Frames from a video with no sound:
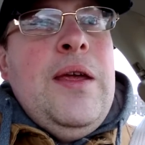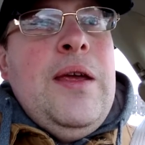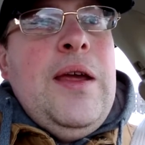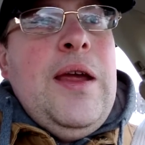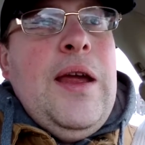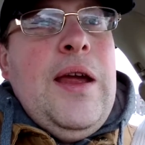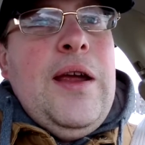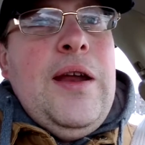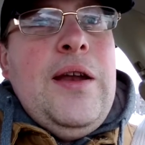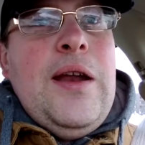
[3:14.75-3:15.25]

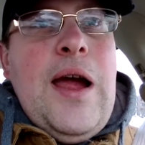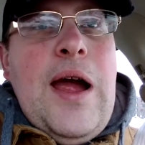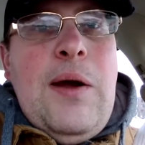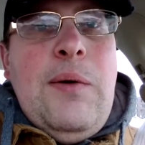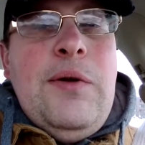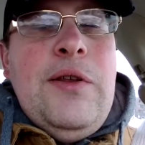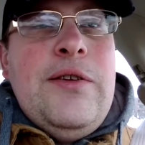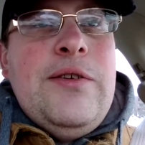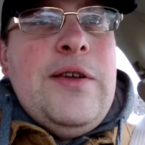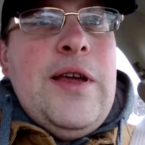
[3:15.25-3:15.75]
And I
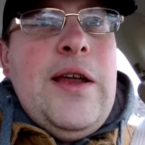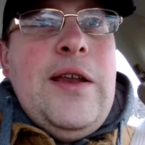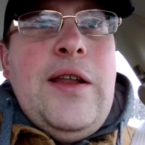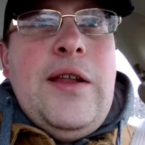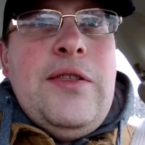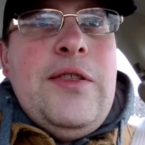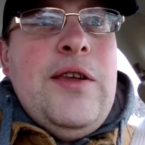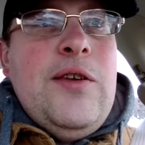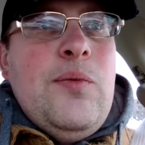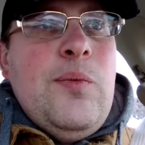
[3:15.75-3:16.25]
would say
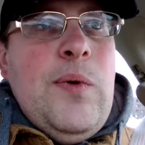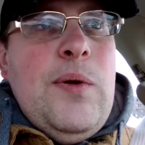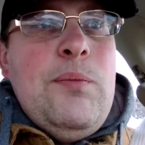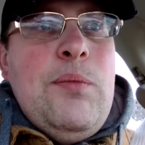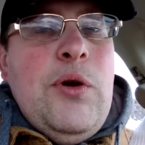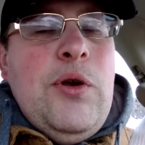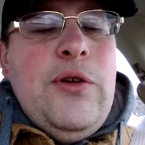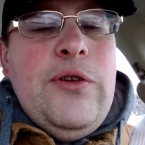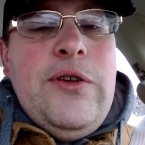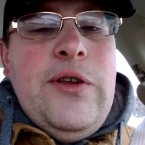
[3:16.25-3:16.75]
that this one
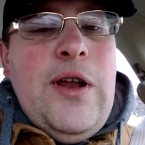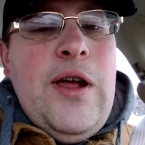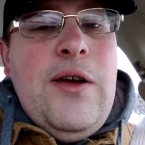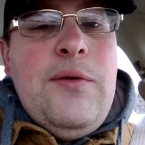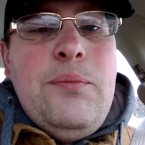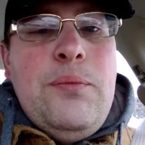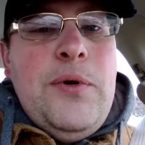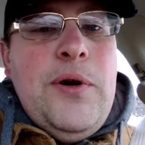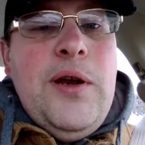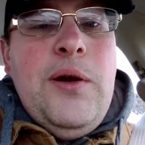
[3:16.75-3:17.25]
pulls it
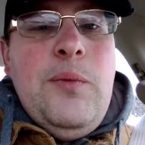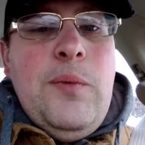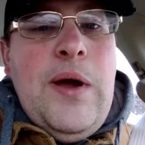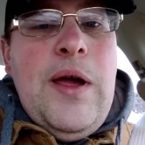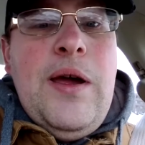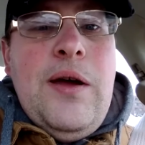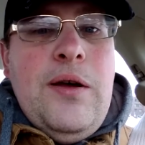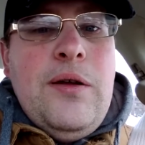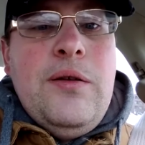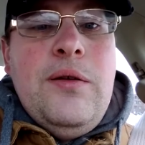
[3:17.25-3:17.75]
off pretty
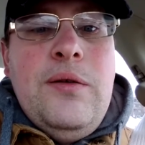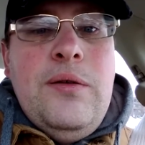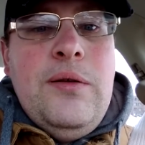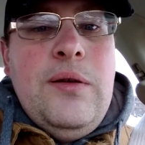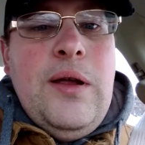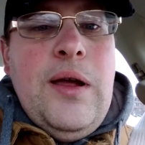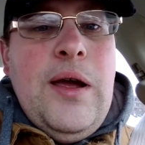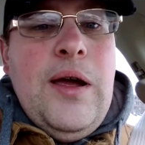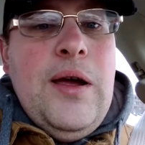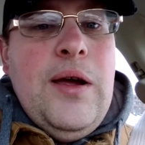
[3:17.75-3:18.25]
well.
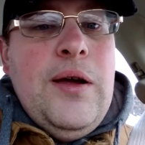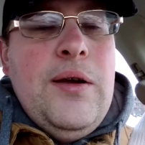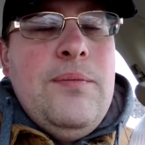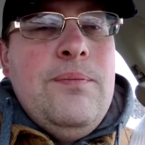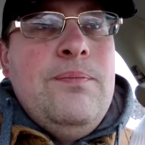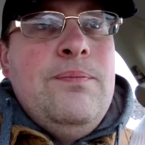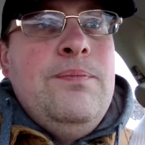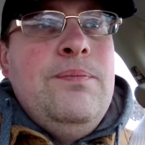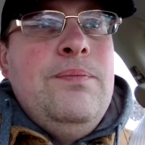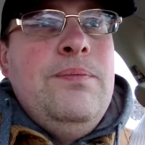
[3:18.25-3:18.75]

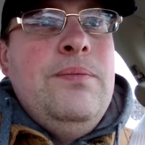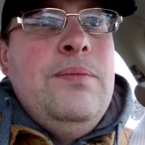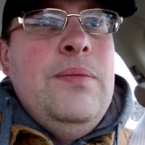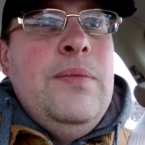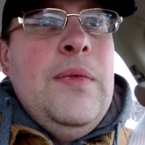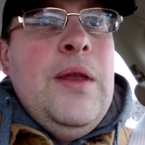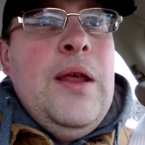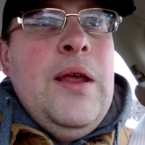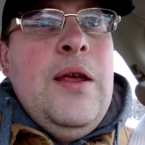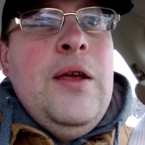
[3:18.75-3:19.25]
Um,
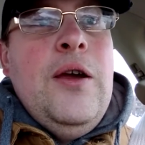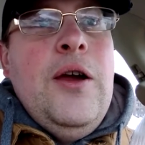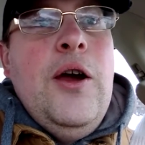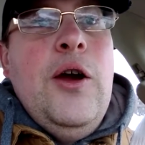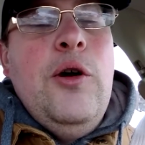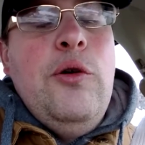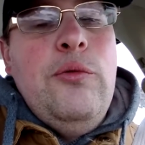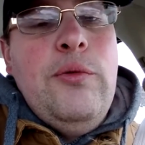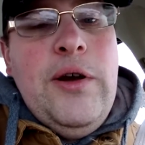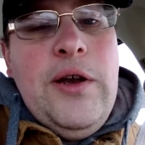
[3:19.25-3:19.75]

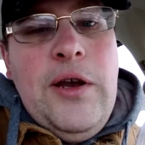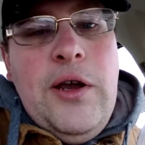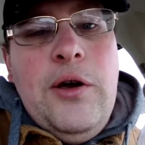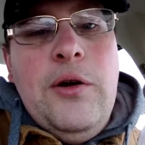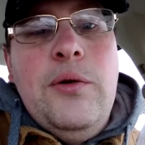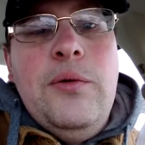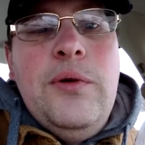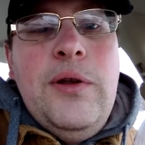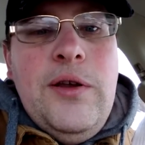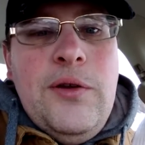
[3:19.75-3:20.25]
Oh,
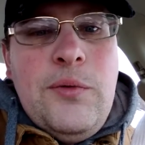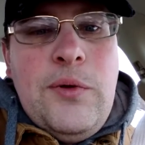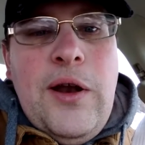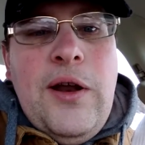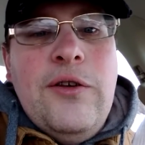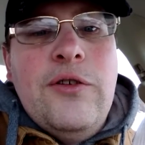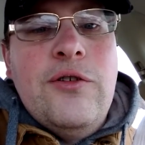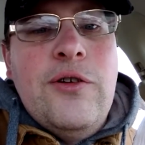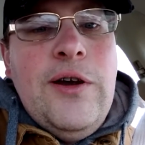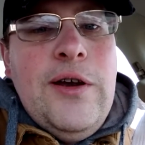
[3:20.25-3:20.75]
Rio is what
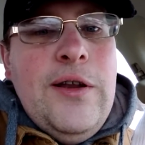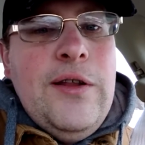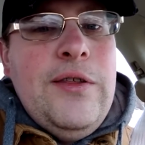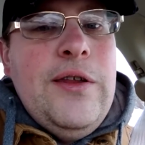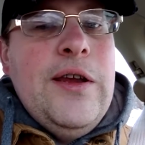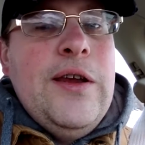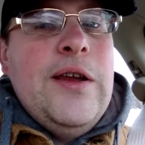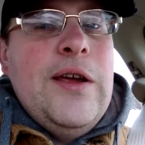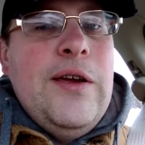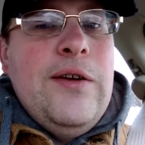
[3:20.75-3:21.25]
I was trying to
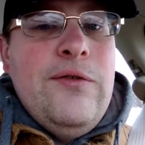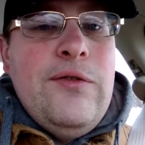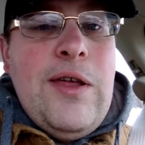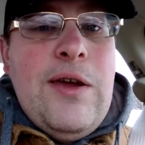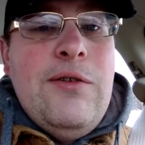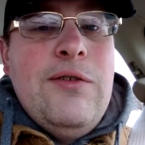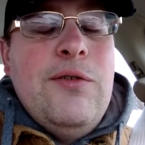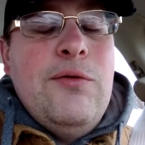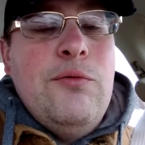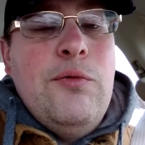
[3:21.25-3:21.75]
think of.
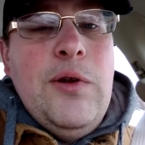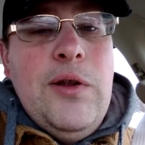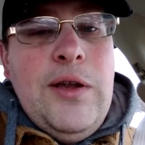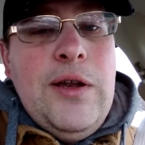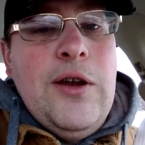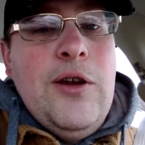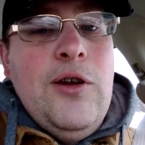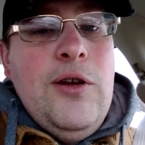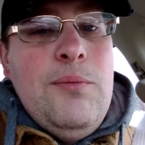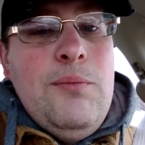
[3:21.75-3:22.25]
That was a really
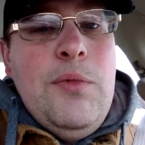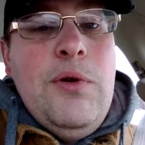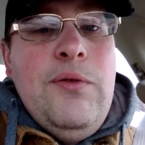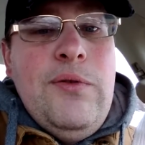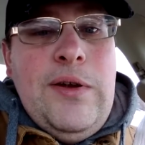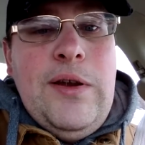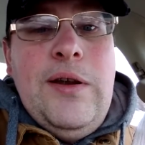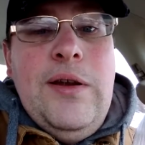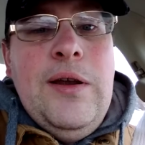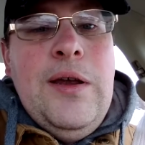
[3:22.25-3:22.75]
good
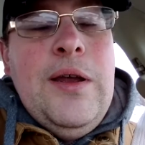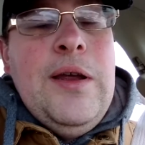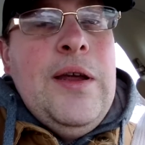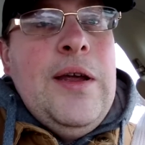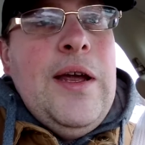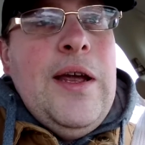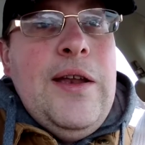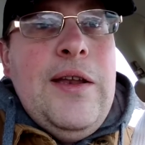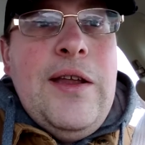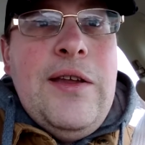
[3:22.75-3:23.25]
movie.
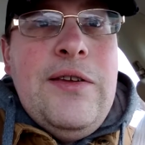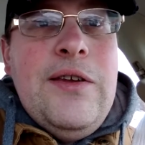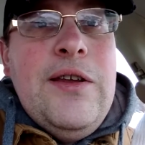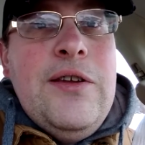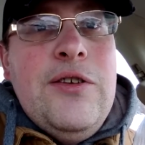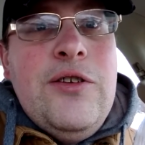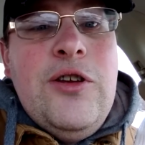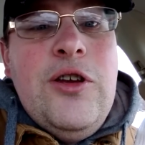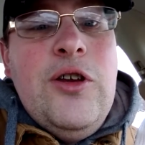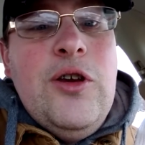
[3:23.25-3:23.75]
And this
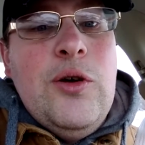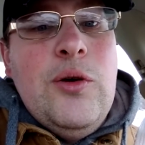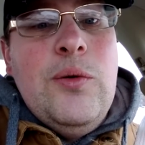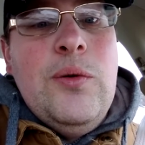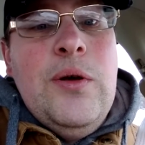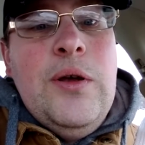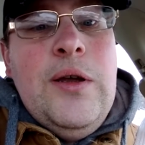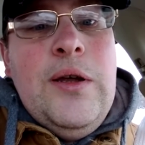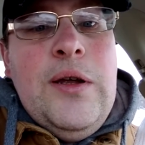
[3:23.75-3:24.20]
is too.